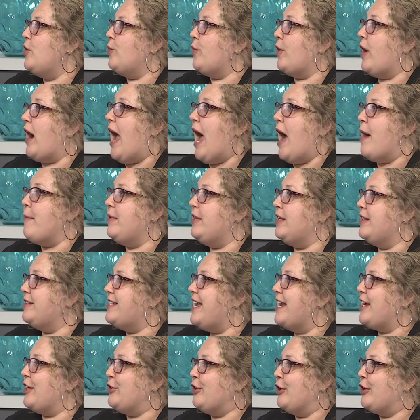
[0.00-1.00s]
we're happy to
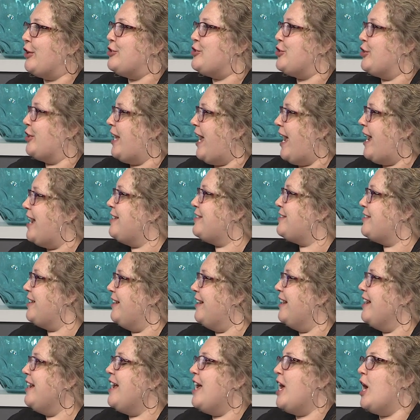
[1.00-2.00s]
take a look at your case
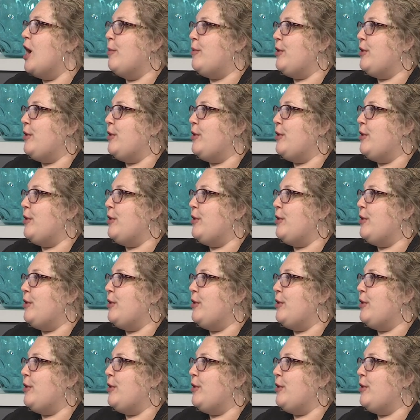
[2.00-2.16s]
and help